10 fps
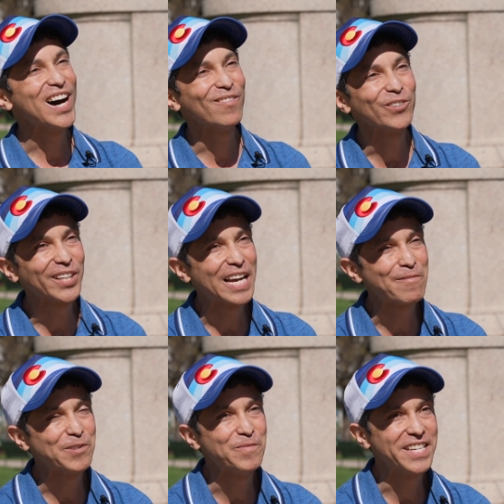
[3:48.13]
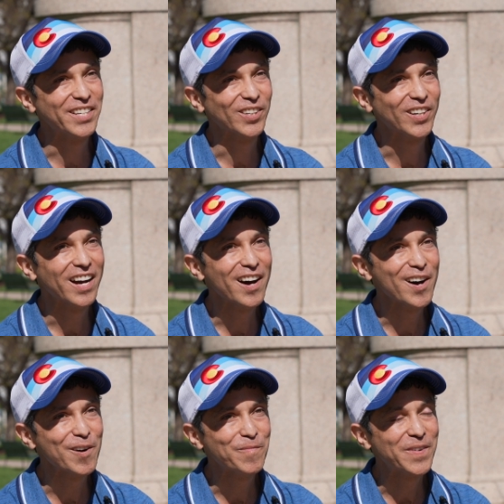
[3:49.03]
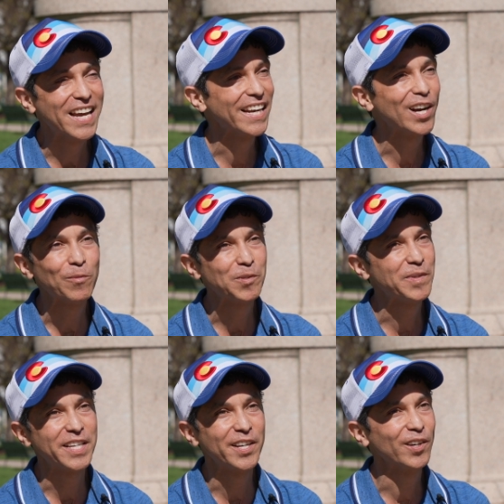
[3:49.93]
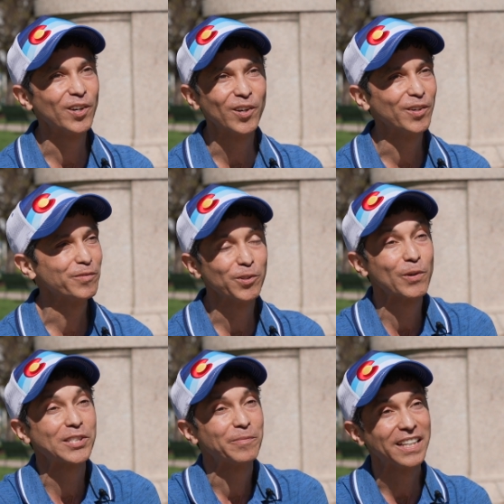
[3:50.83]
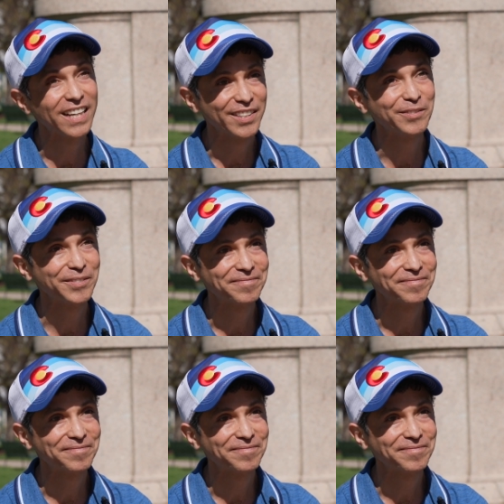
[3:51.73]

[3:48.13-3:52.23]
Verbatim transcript: I'm really happy to be here, um, and I hope to be here for the rest of my life.